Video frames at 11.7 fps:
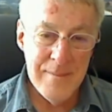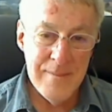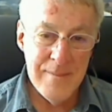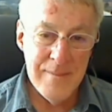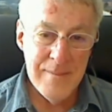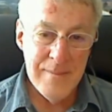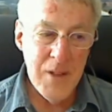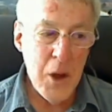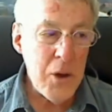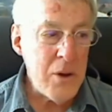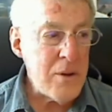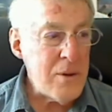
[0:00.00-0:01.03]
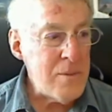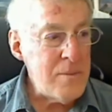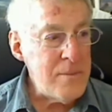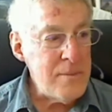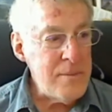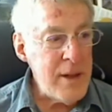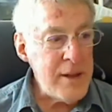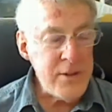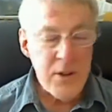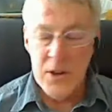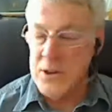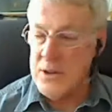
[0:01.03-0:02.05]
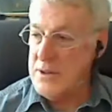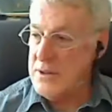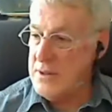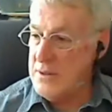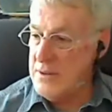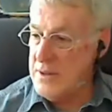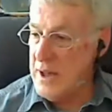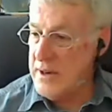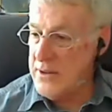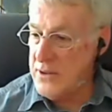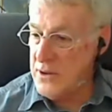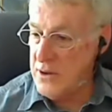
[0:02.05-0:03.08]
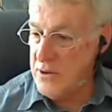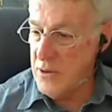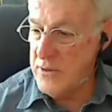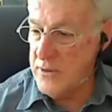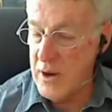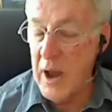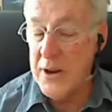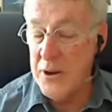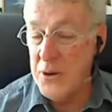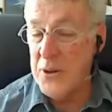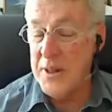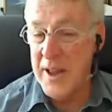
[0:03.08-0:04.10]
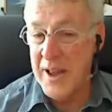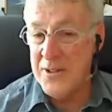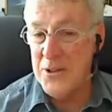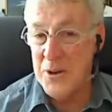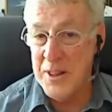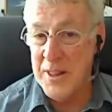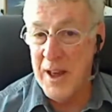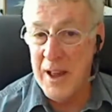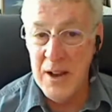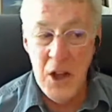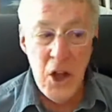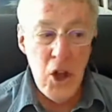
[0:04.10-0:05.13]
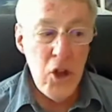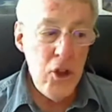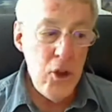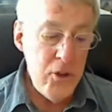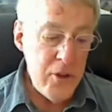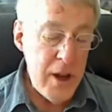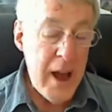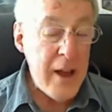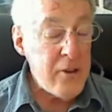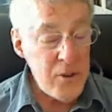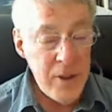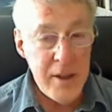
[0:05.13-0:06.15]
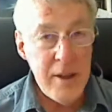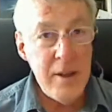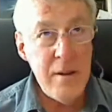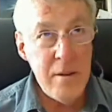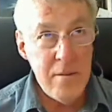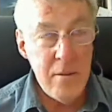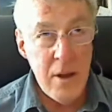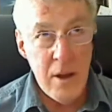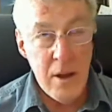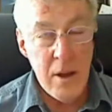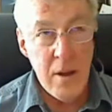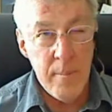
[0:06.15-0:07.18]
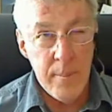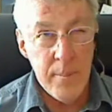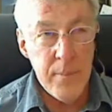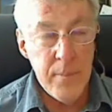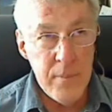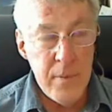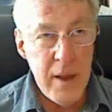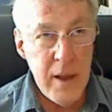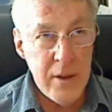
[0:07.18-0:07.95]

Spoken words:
Oh, that is a good question. I don't know the answer to that. Usually, actually, next